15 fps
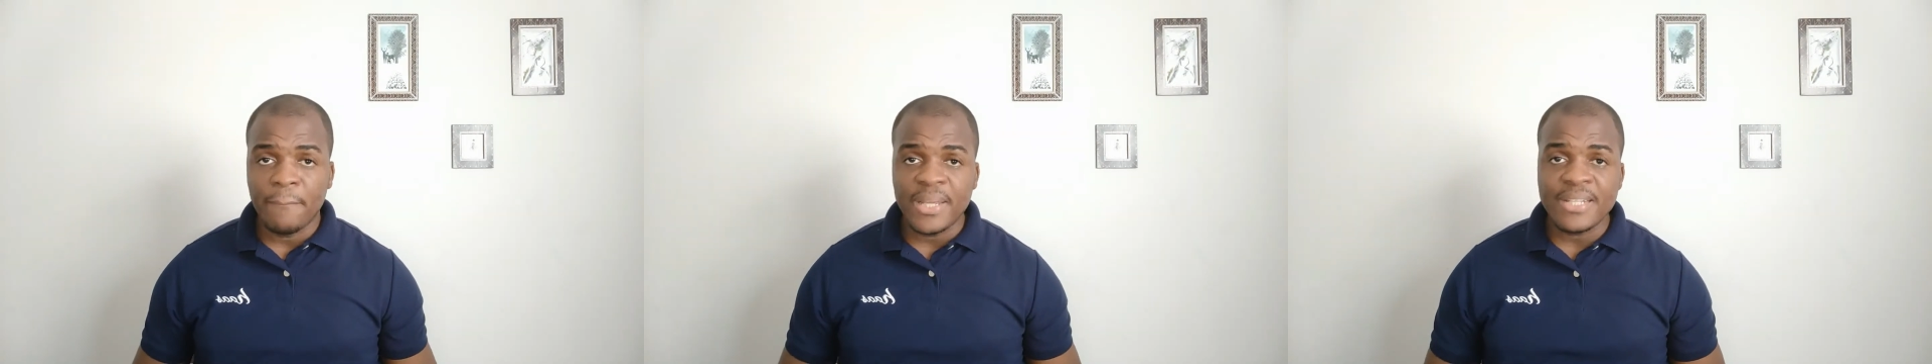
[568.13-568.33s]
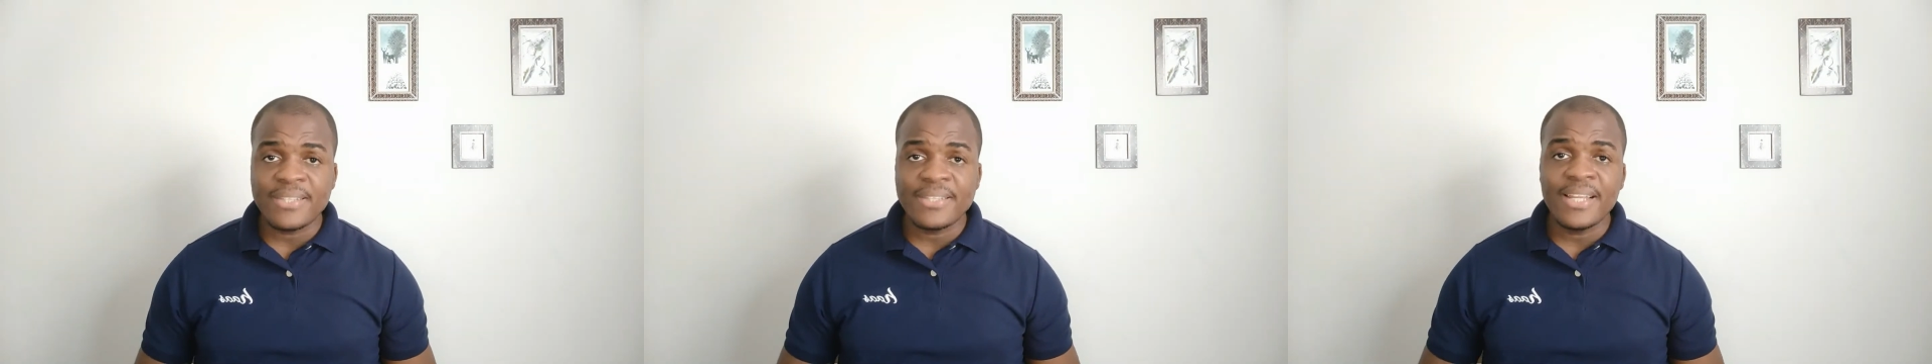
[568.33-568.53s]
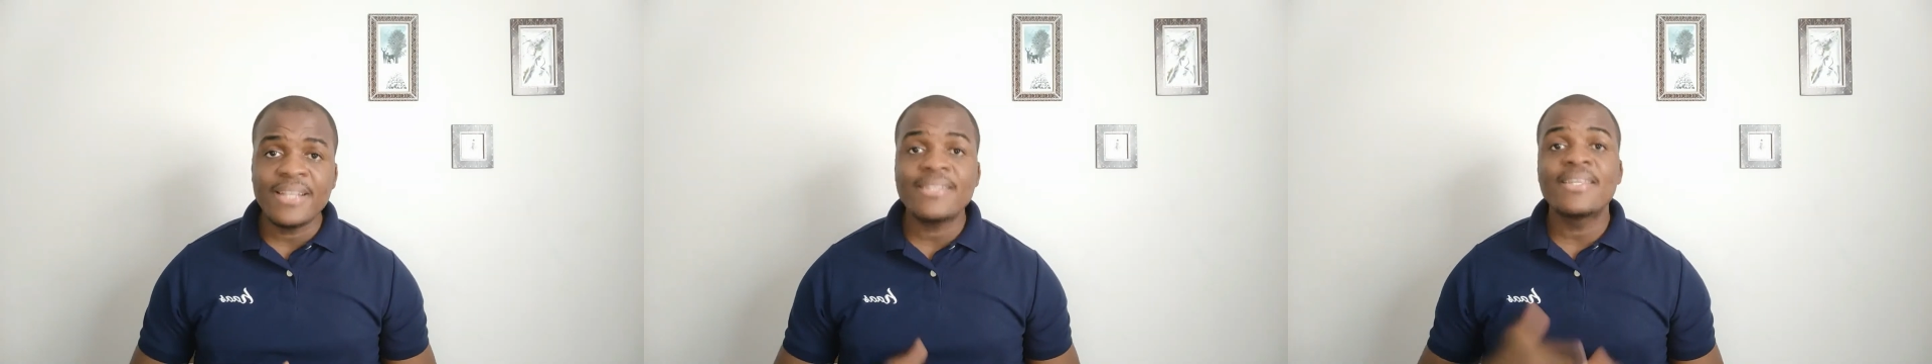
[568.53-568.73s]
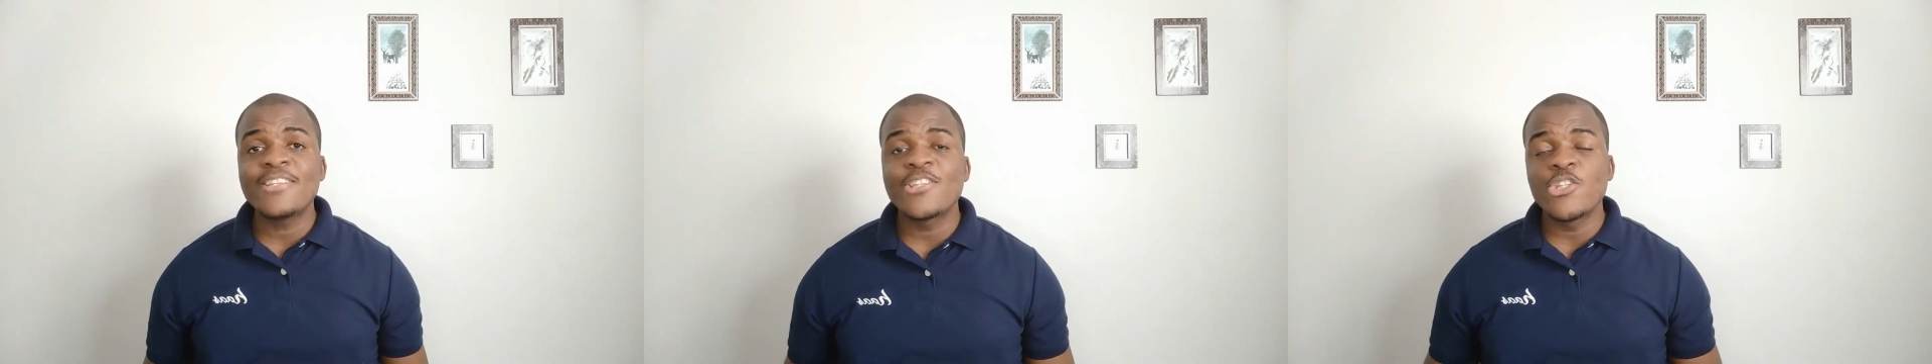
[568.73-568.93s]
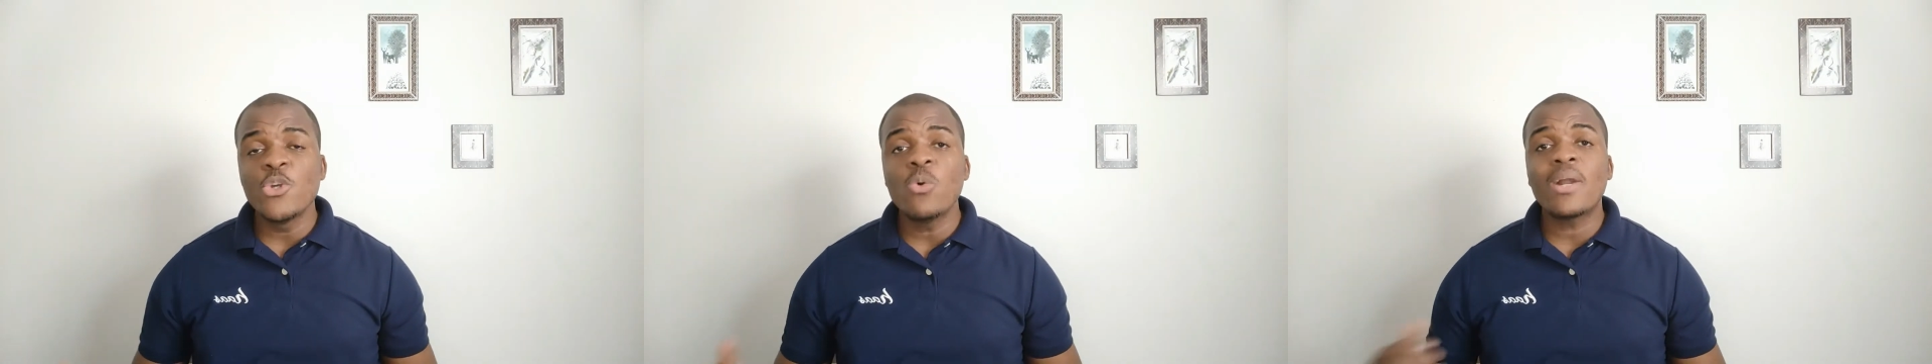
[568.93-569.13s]
business.
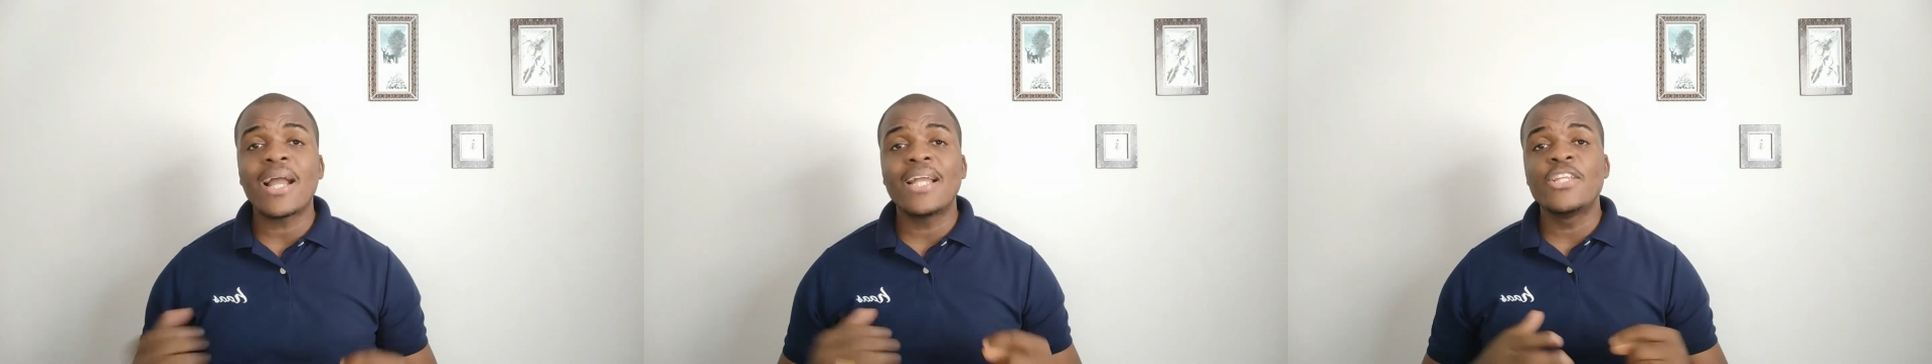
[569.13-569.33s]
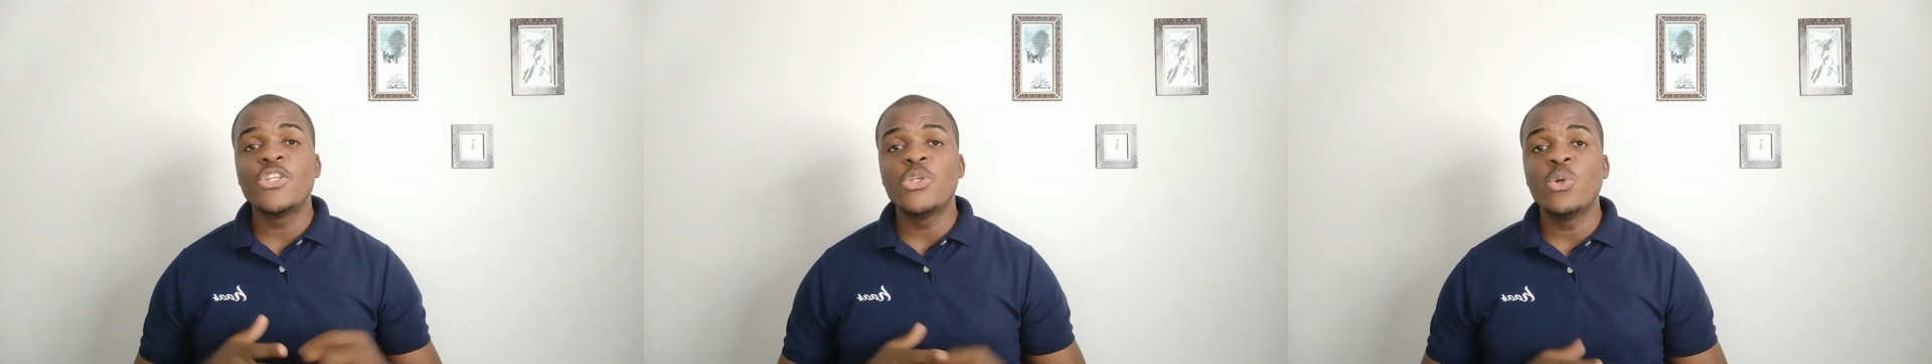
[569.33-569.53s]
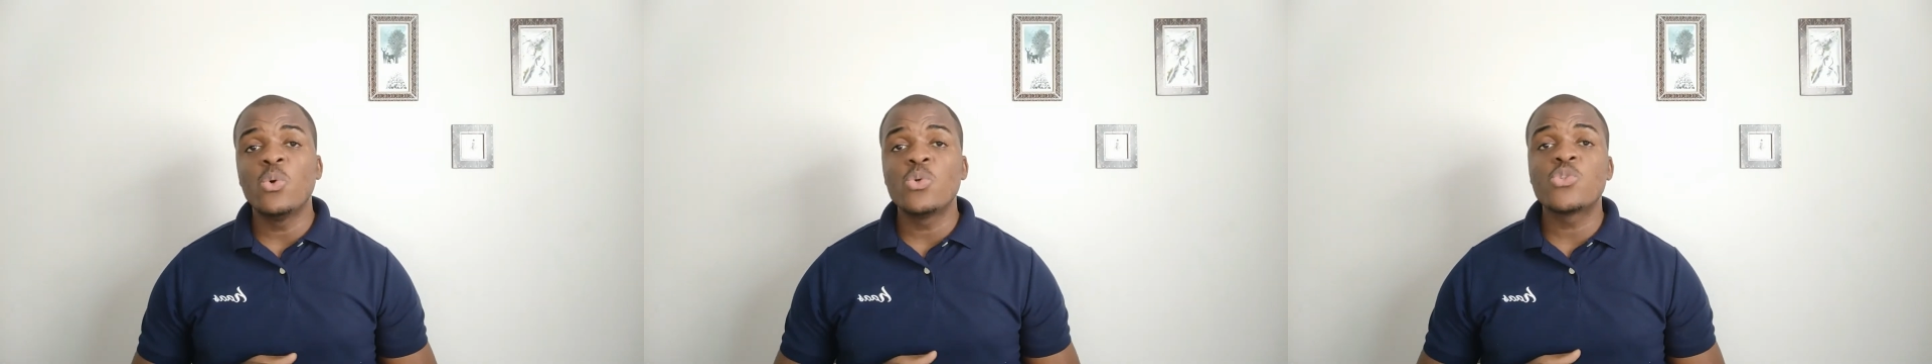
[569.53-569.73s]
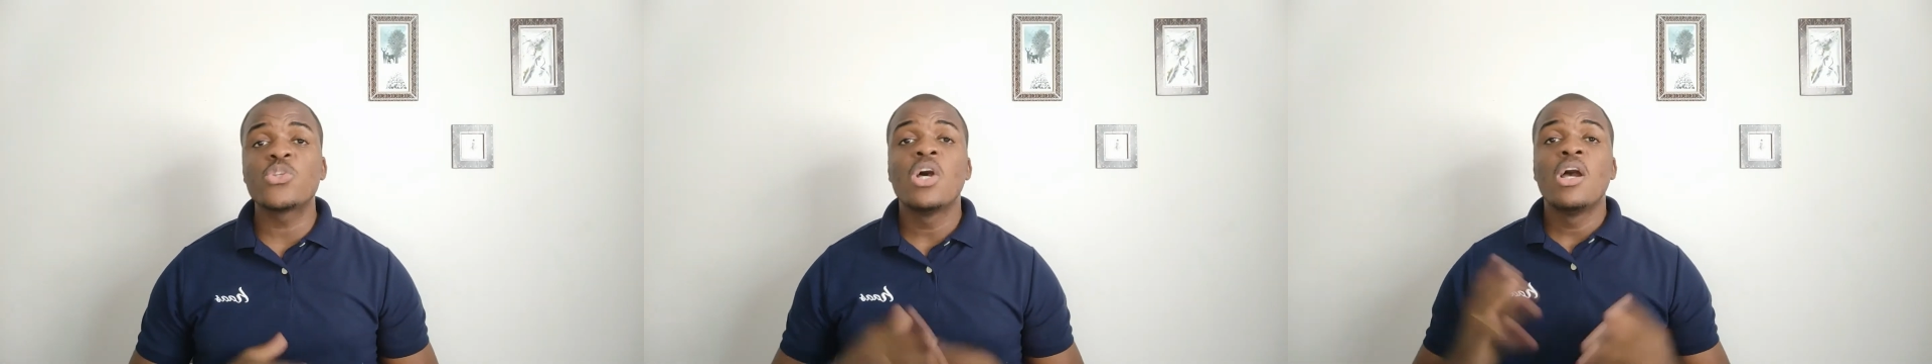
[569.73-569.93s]
You can use